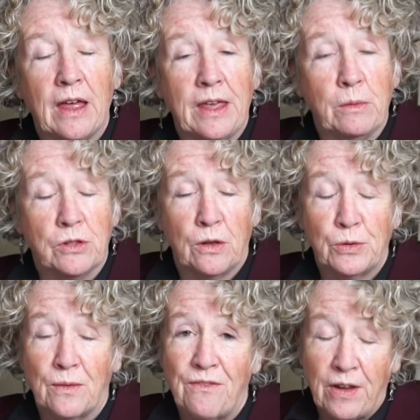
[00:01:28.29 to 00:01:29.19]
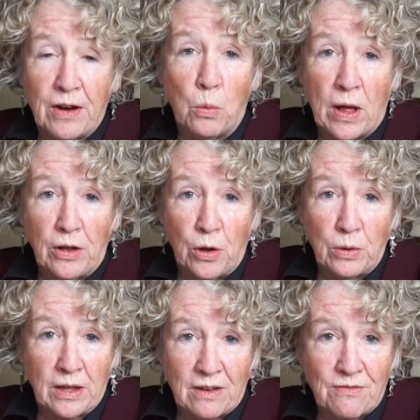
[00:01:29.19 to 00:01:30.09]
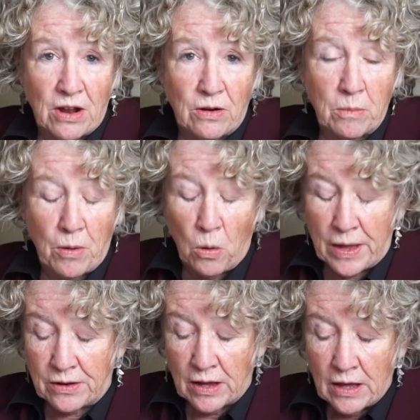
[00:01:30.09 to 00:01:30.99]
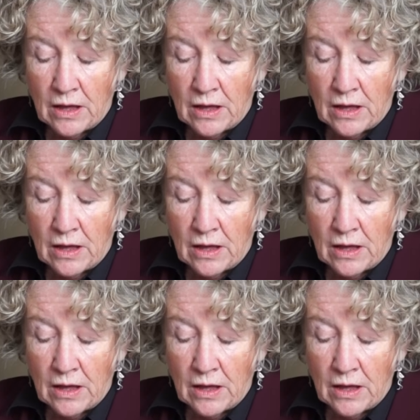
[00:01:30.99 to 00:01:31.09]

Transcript: He was also a very well-known Confederate poet.